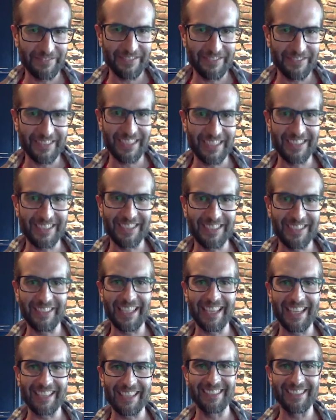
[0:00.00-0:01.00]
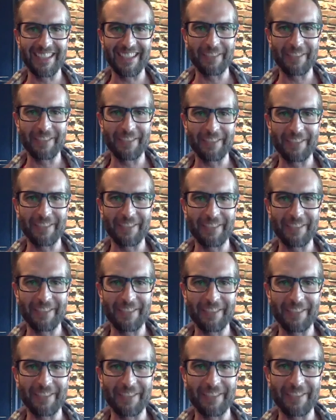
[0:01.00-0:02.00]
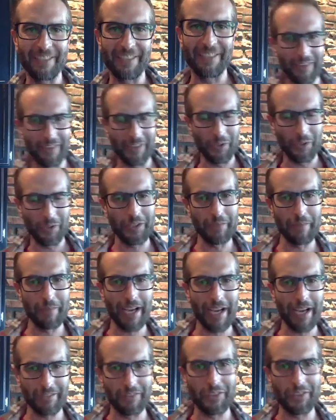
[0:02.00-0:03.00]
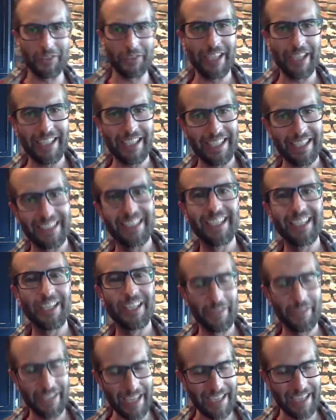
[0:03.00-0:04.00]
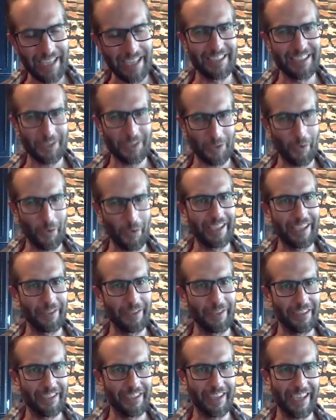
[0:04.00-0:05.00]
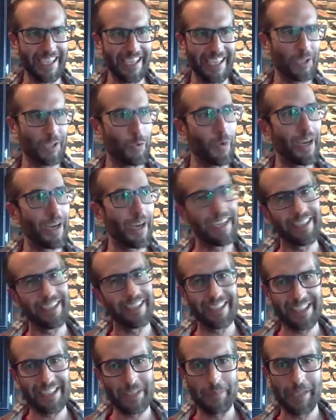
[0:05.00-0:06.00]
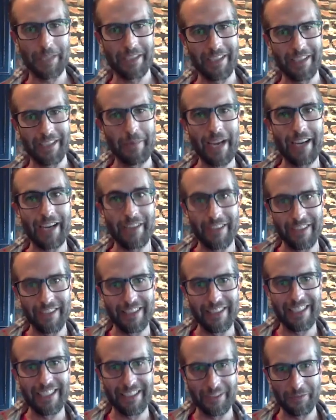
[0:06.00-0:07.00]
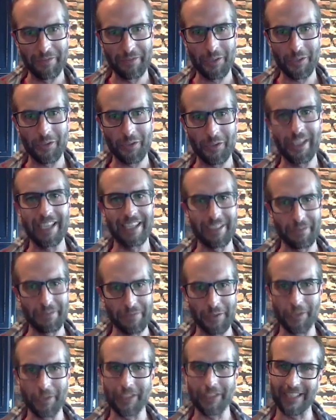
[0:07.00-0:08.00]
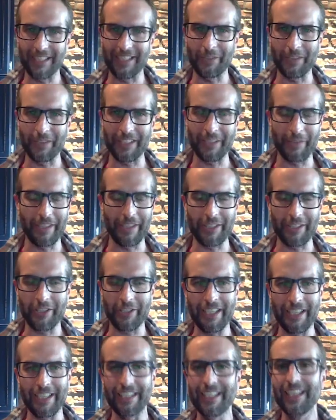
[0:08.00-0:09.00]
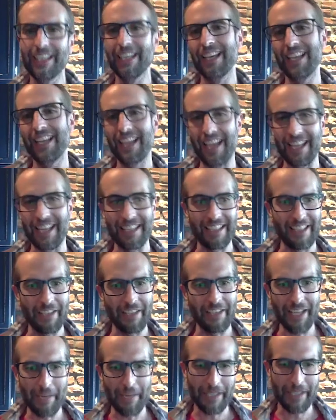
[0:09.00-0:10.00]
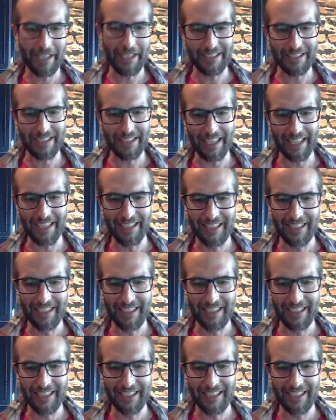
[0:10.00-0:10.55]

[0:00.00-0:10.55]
Uh, so that that voice of procrastination that would hold them back from creating would kind of just quiet, quiet, quiet or disappear into the background, and they could create and focus on the work they wanted to create. And they love that because of that.